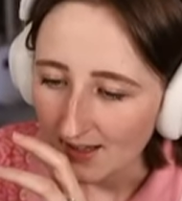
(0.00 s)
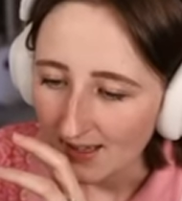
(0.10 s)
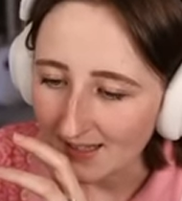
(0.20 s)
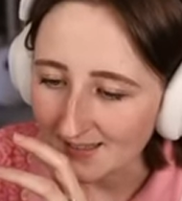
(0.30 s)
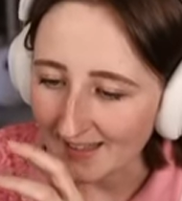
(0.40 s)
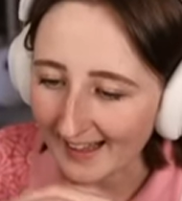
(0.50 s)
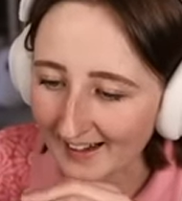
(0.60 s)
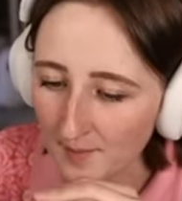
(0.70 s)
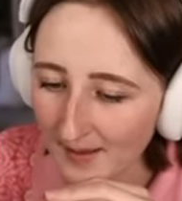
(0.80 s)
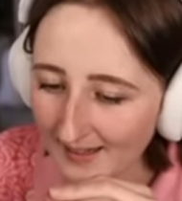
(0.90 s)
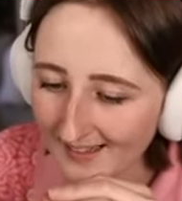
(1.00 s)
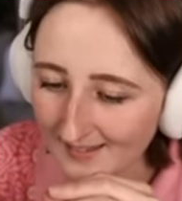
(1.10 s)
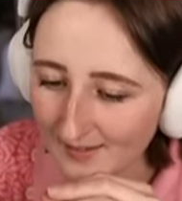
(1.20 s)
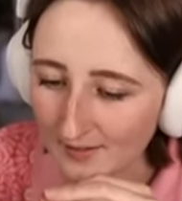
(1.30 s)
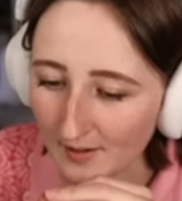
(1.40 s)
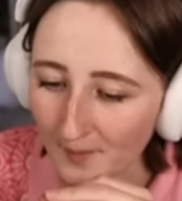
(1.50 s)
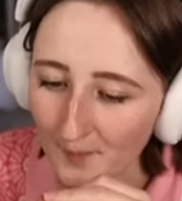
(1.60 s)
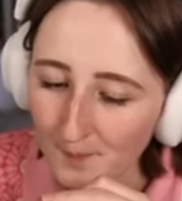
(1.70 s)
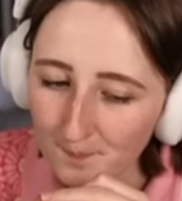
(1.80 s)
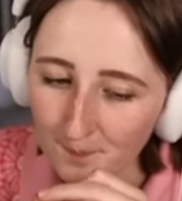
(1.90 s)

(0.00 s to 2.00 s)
it's animated so